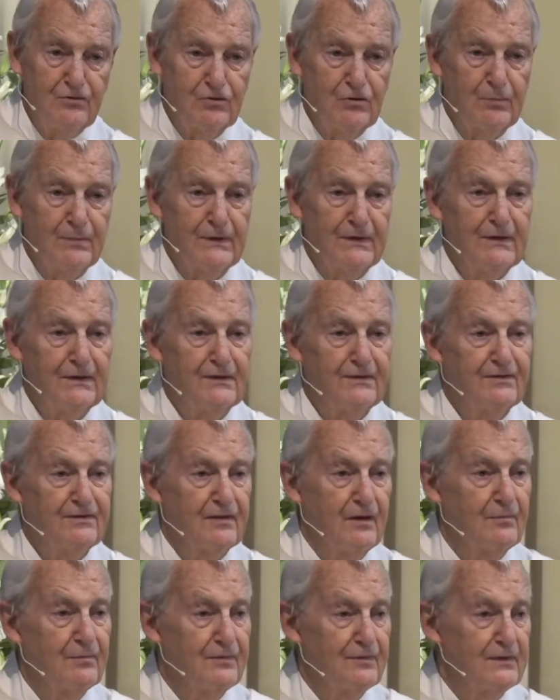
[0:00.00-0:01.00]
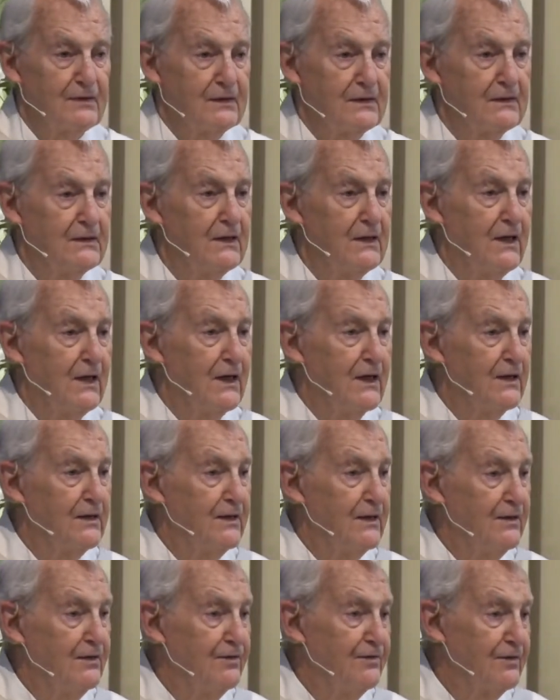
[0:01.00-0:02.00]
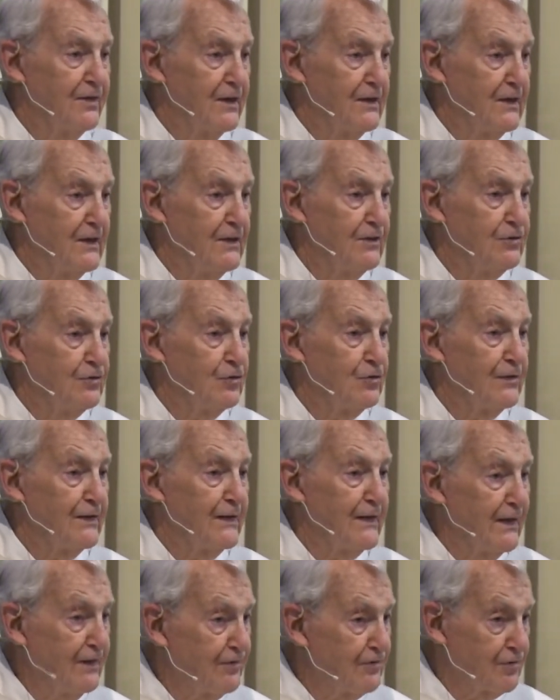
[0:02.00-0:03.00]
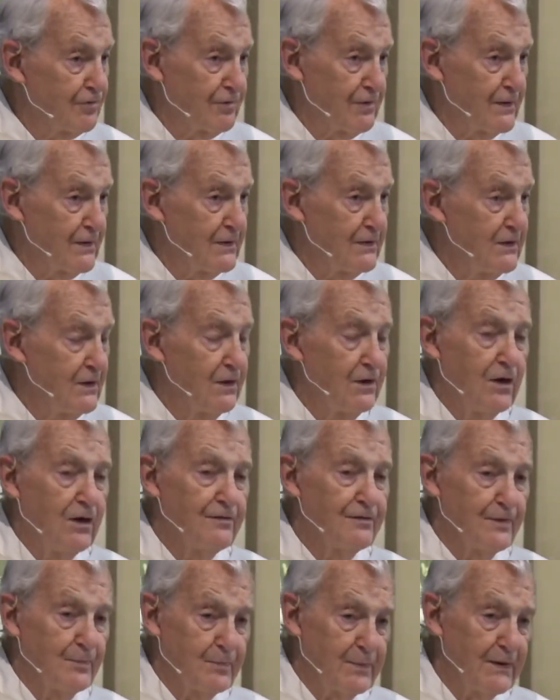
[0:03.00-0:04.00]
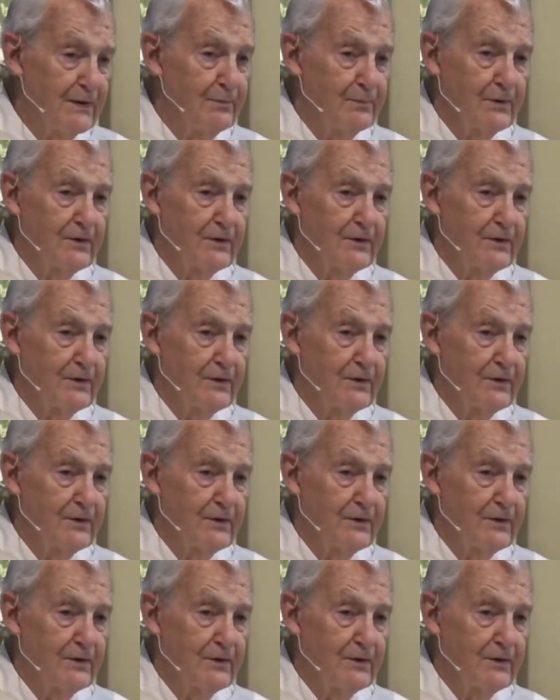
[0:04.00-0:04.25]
to be something, an insight into the history of the people